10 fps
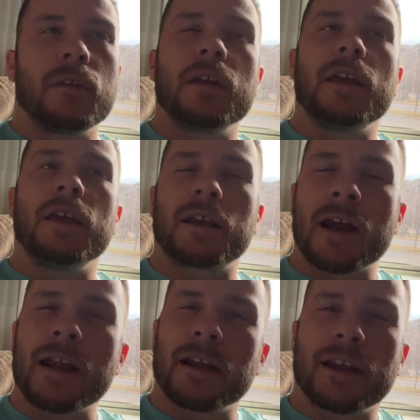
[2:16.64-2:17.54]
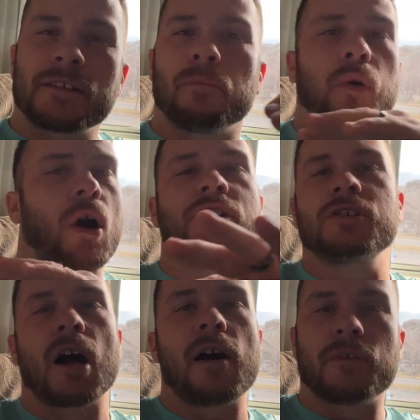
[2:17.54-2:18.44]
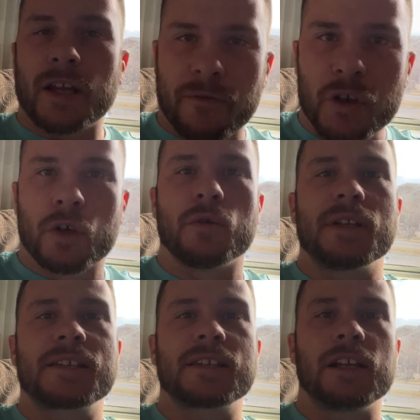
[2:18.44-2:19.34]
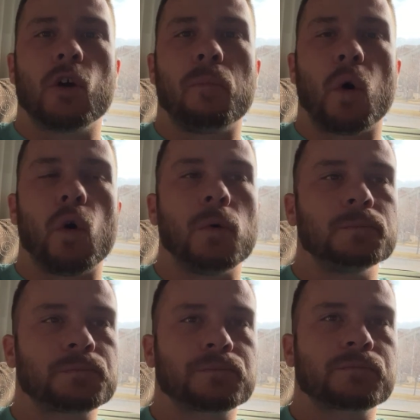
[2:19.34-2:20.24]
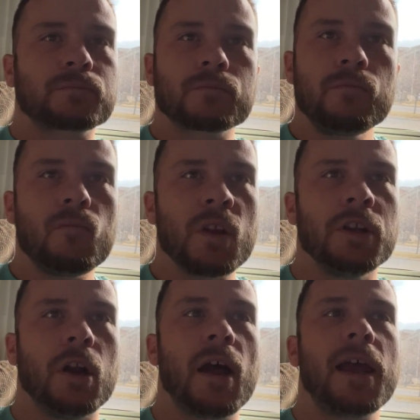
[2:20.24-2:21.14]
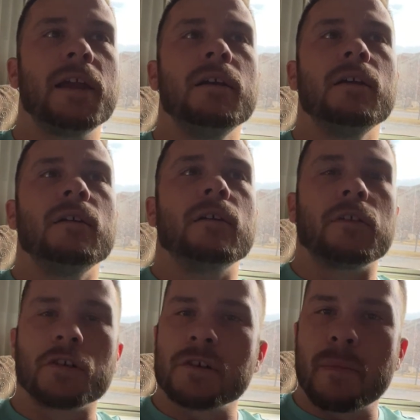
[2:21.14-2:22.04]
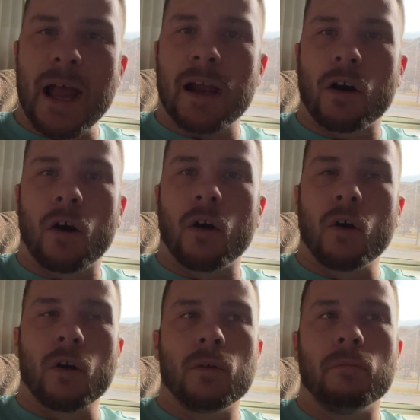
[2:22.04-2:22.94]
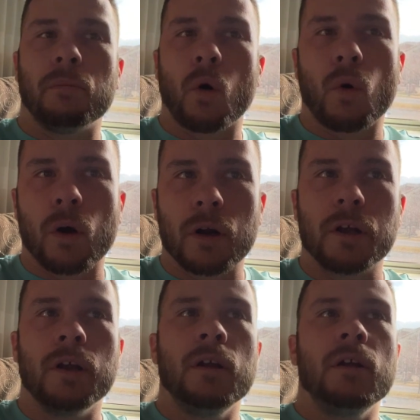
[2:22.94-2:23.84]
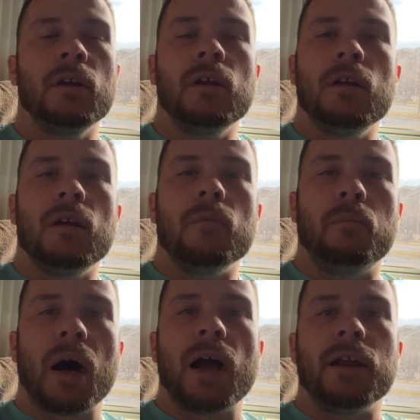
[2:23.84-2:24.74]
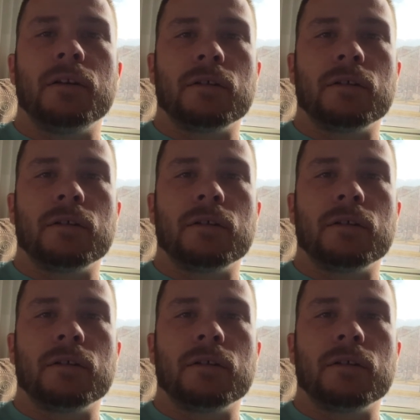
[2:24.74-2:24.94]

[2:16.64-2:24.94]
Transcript: it kind of gets brushed off. Like if you're doing single pole, you know, hey, there's a backhaul board, but